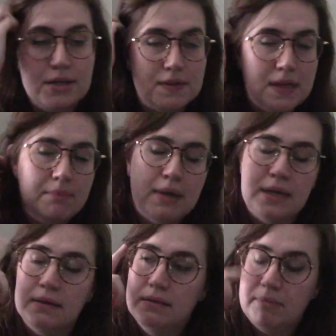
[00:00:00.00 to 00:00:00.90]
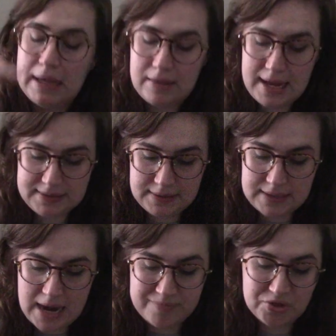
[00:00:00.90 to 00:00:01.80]
I just hit my glasses.
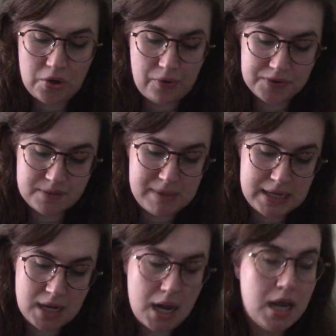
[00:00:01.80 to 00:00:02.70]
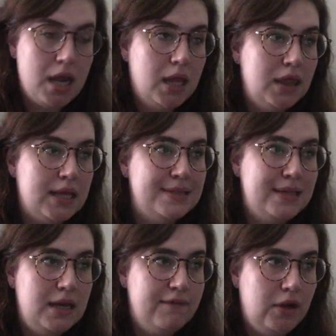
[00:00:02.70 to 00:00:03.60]
I'm so close to being done. It's
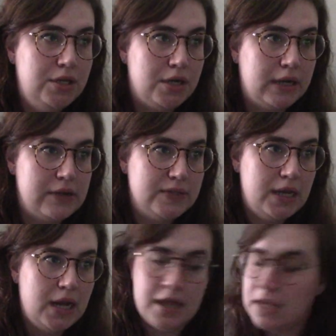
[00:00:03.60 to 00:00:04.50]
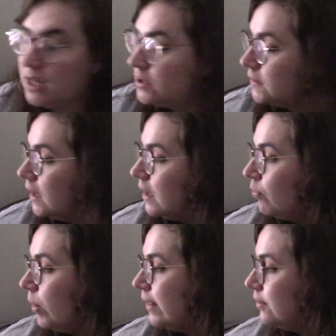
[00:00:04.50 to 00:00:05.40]
getting very dark outside. I think I just got a
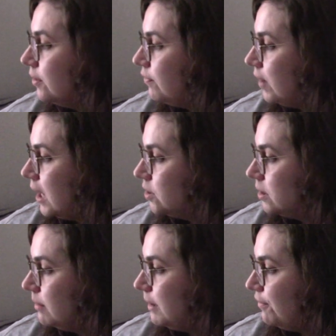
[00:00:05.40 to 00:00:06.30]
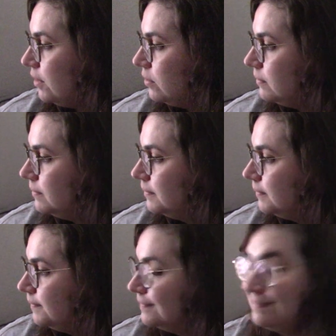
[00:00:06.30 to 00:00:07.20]
weather notification on my phone.
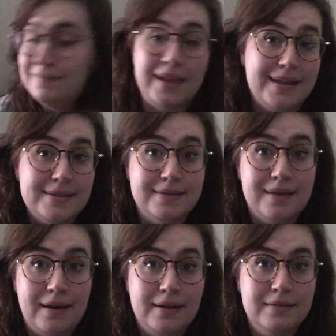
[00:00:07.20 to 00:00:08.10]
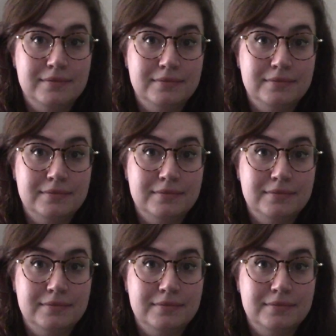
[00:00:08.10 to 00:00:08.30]
That's exciting.